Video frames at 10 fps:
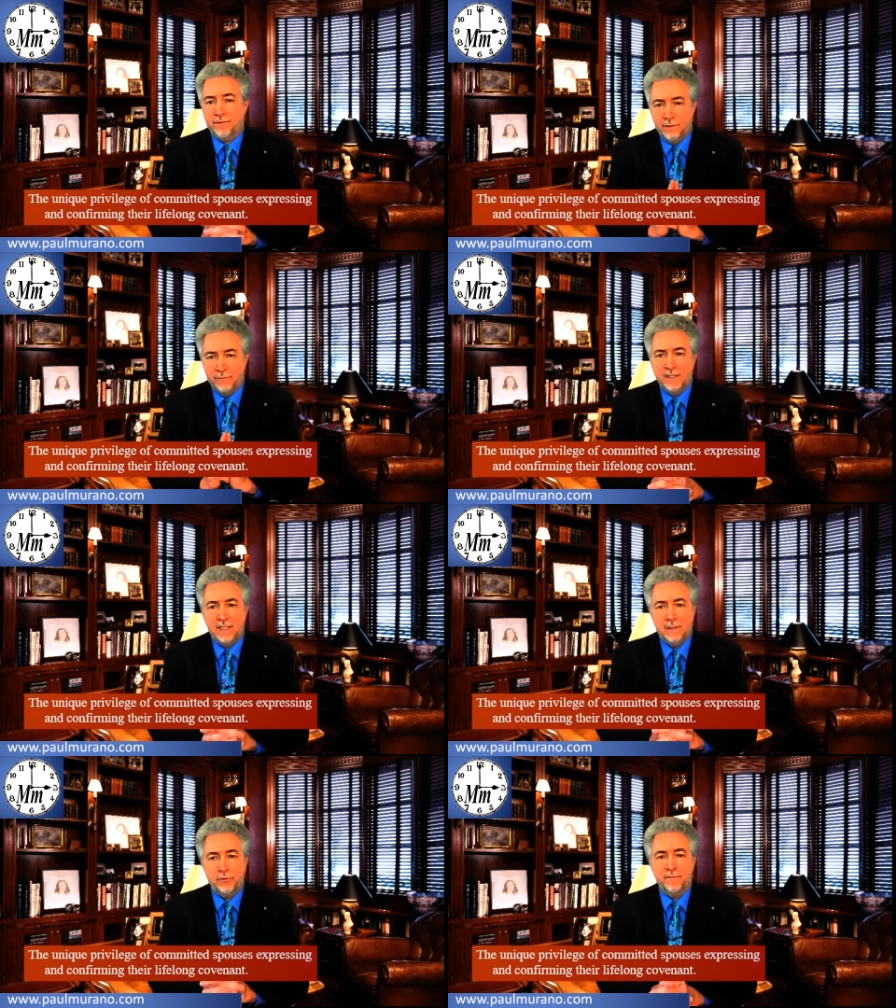the
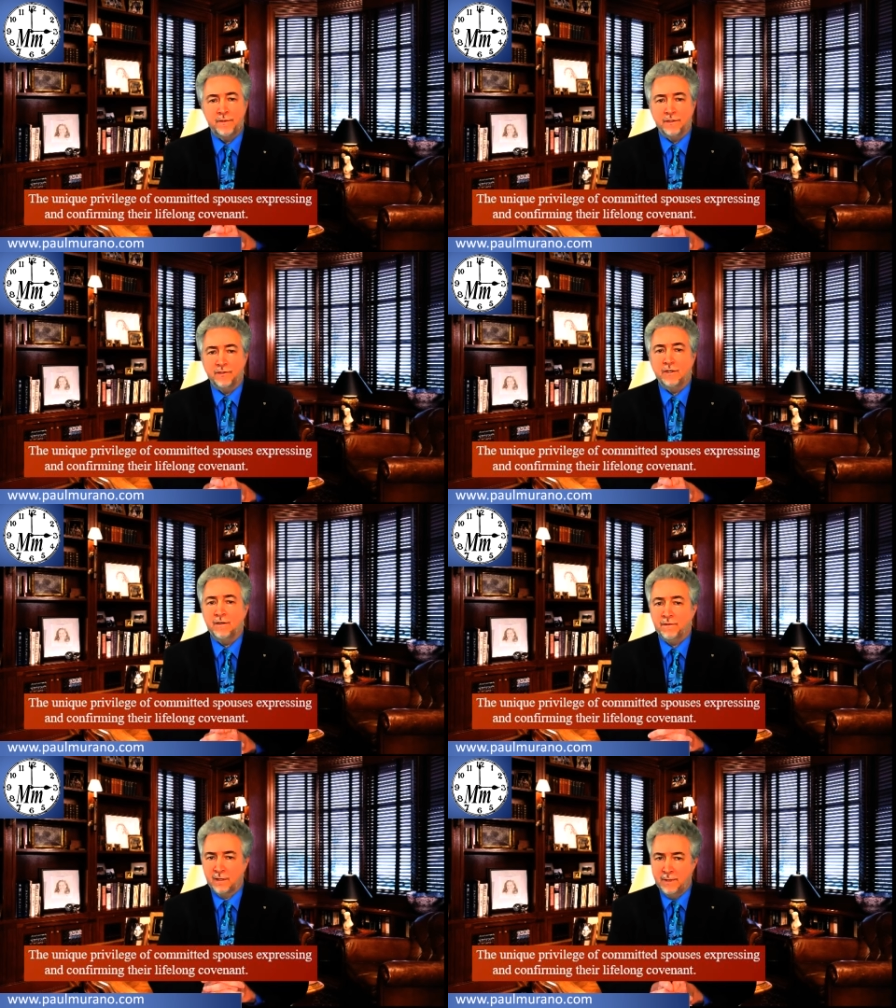unique privilege
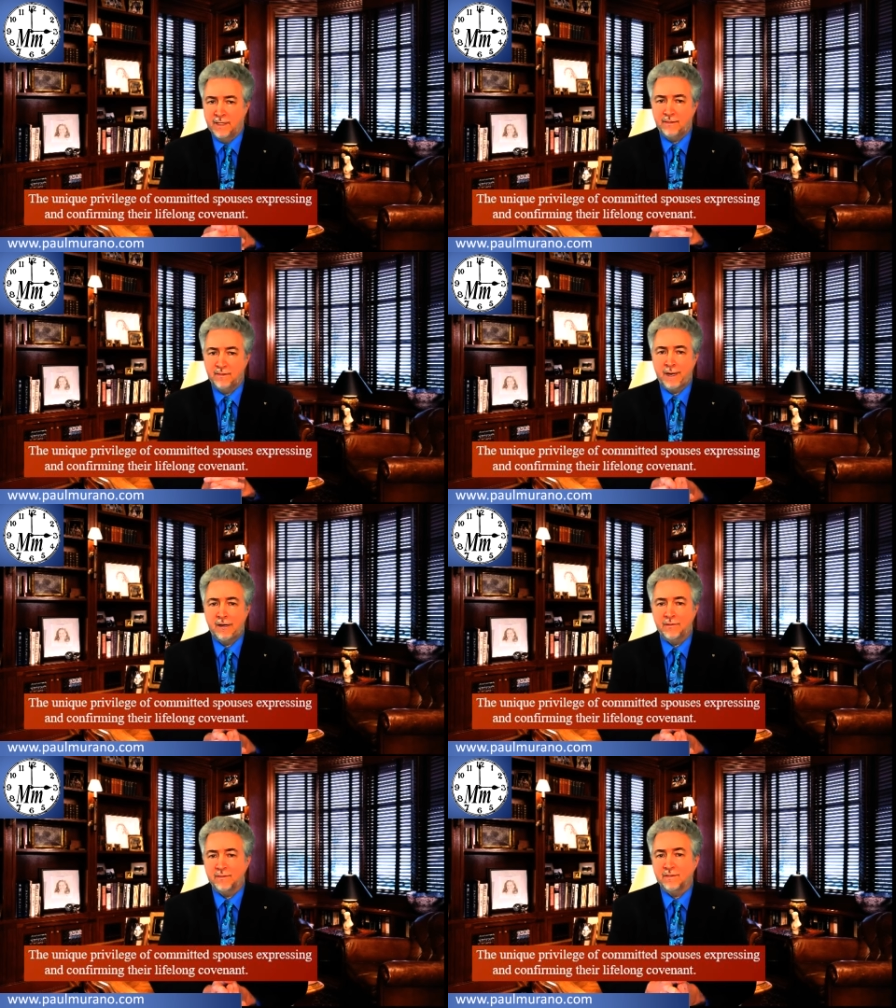of committed
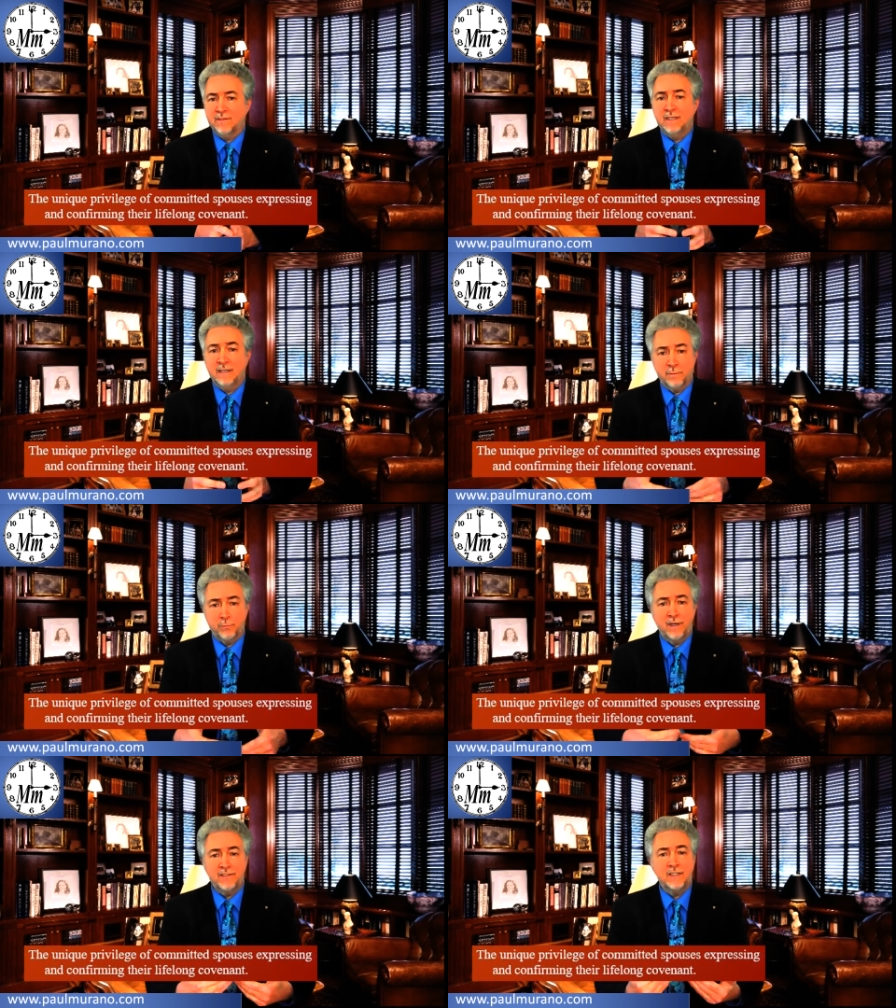spouses
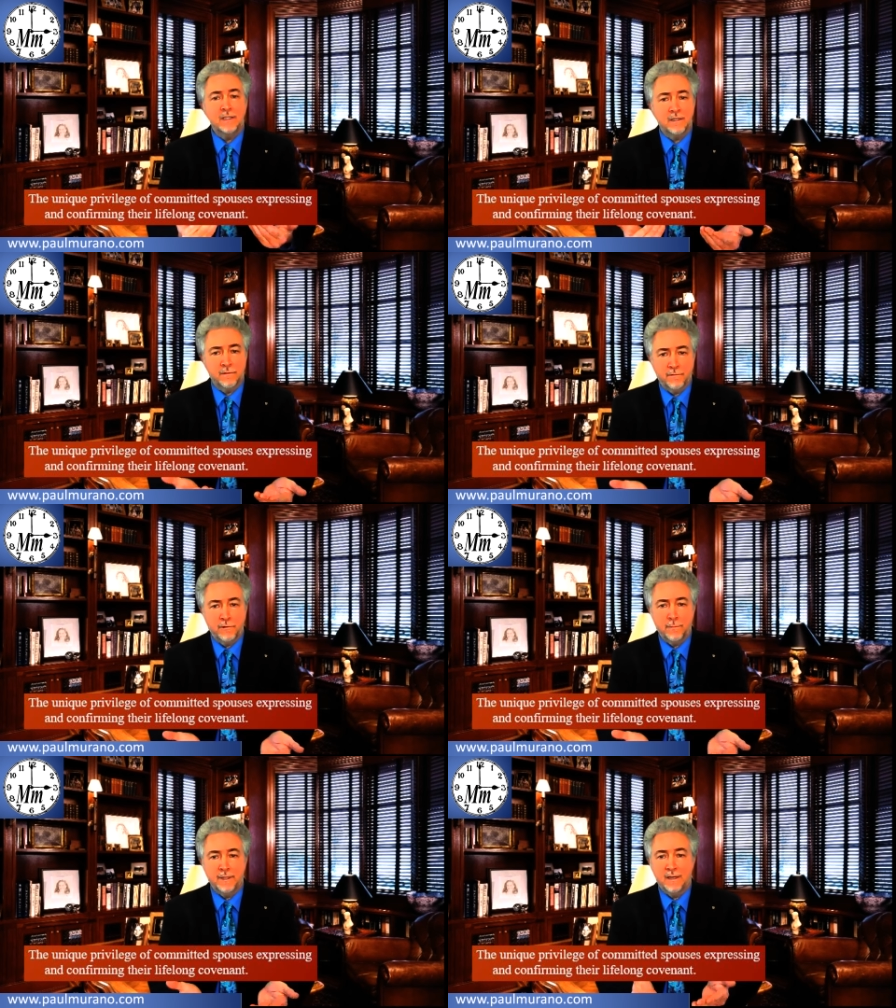expressing and
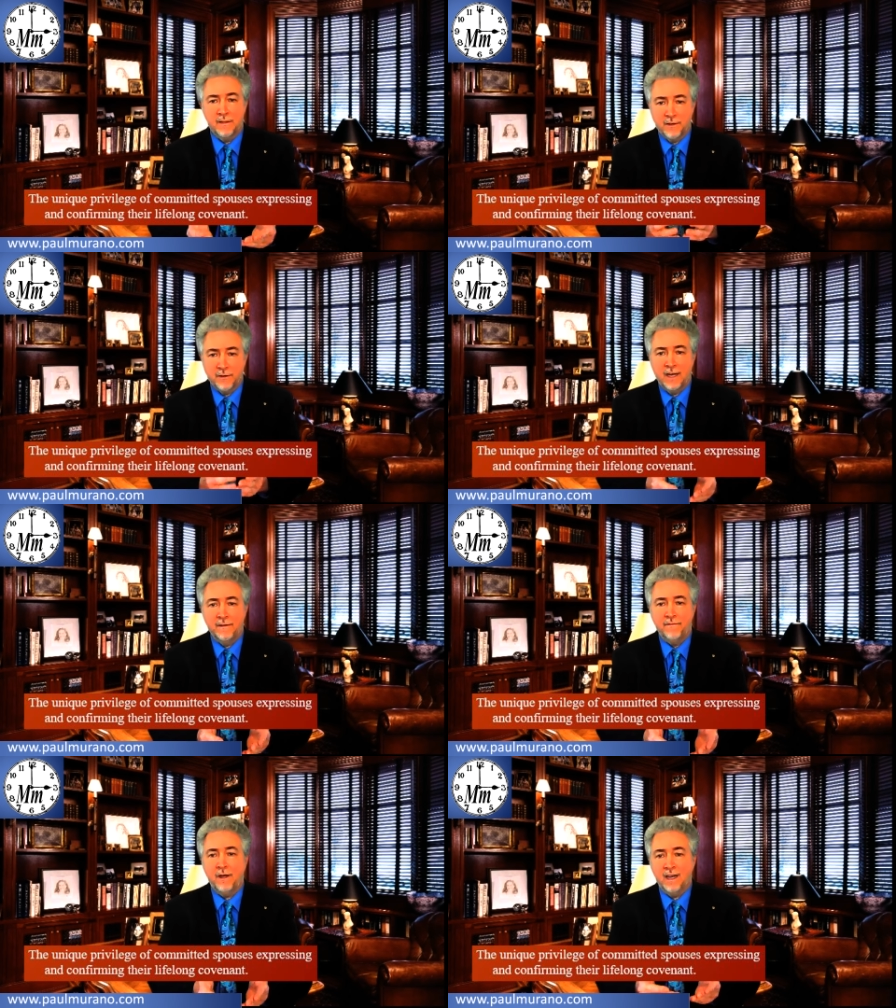confirming their
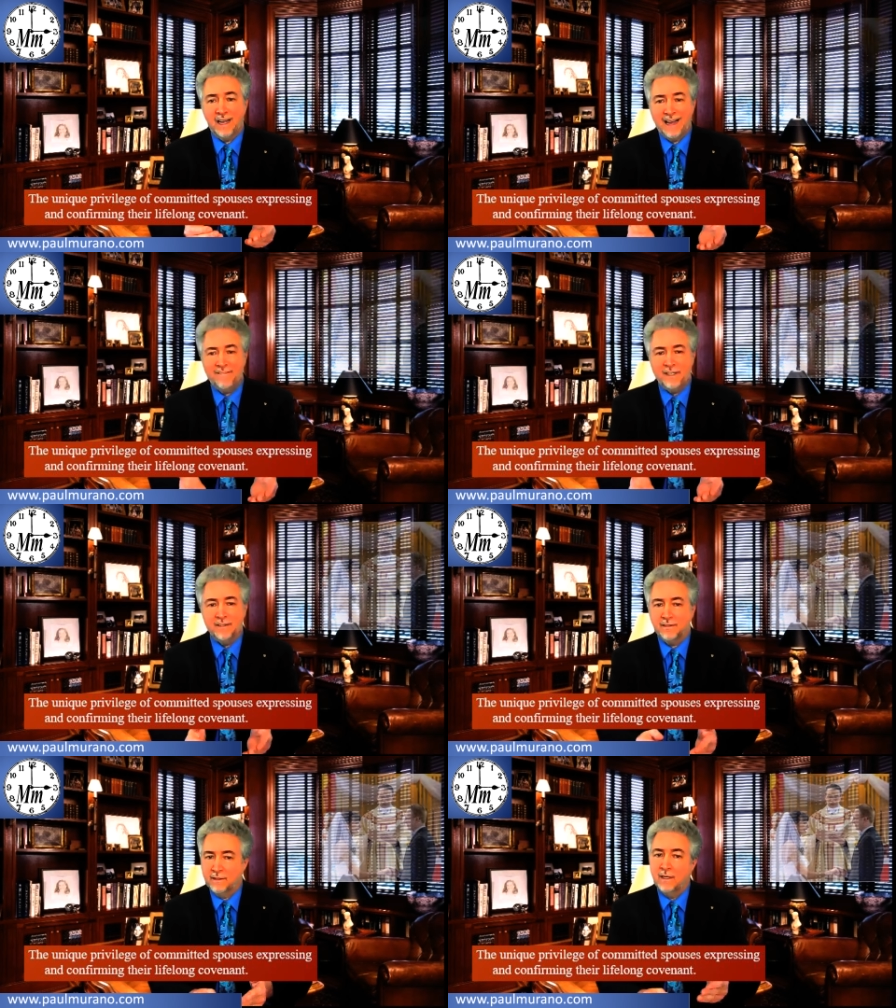lifelong
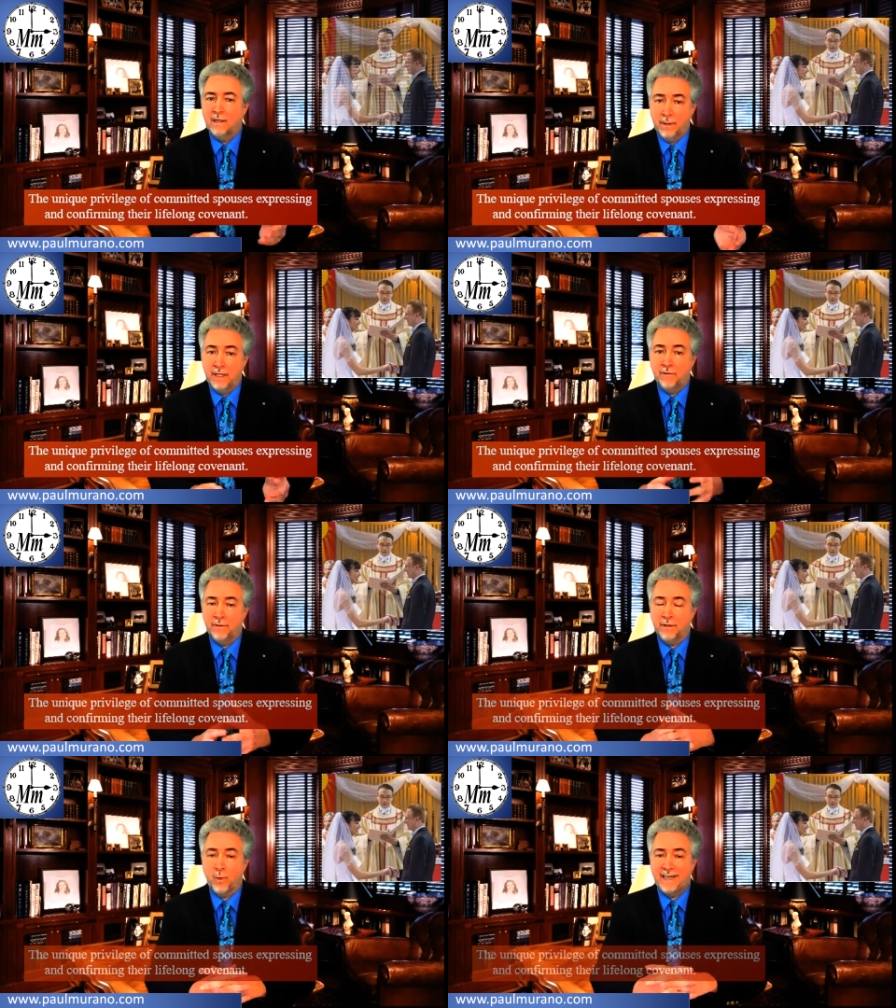covenants made on
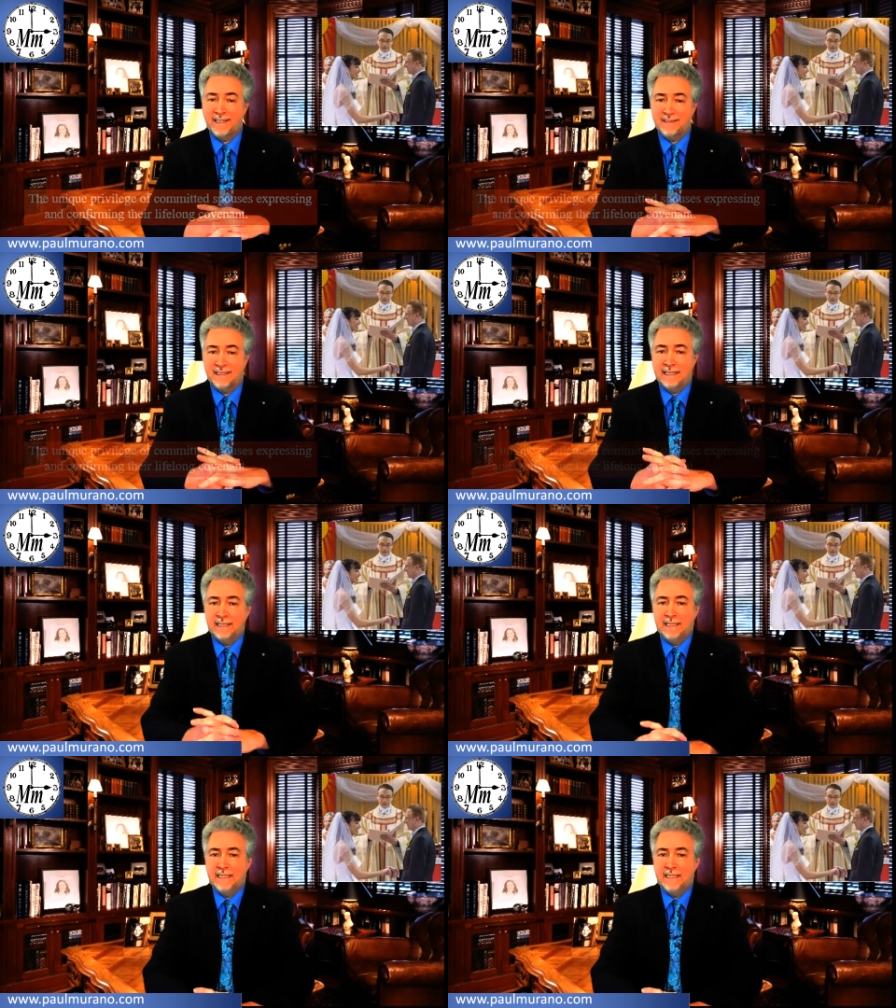their wedding day.